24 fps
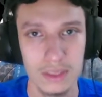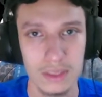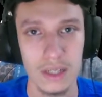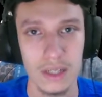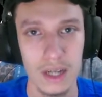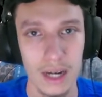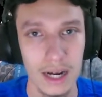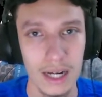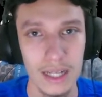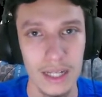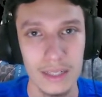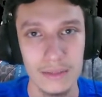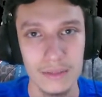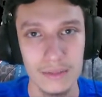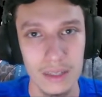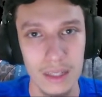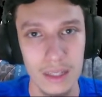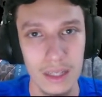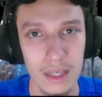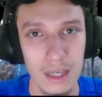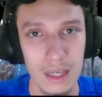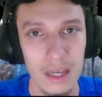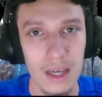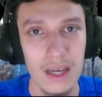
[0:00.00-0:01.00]
All right,
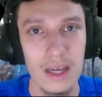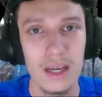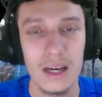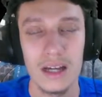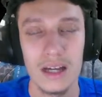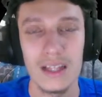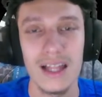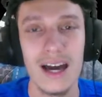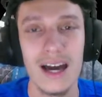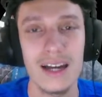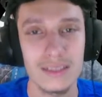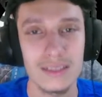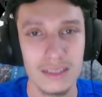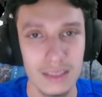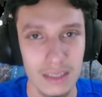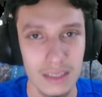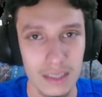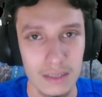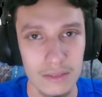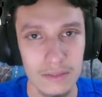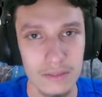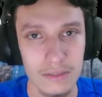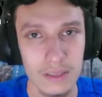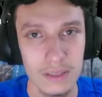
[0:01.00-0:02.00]
a lot of
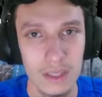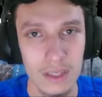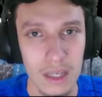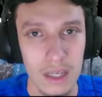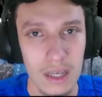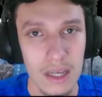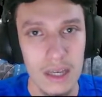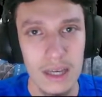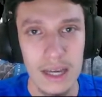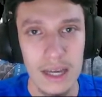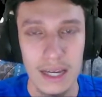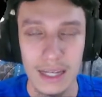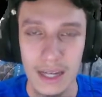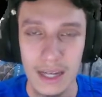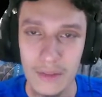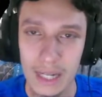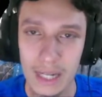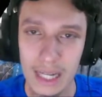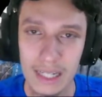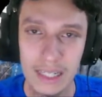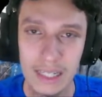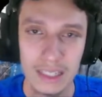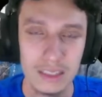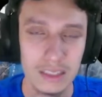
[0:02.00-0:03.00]
stuff and now we
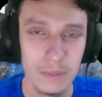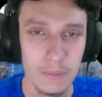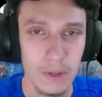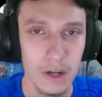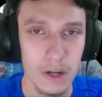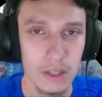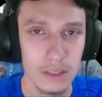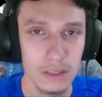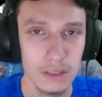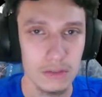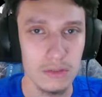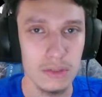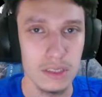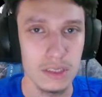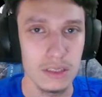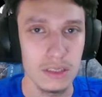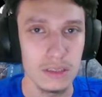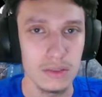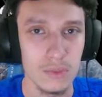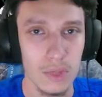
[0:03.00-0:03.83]
got to get into part three.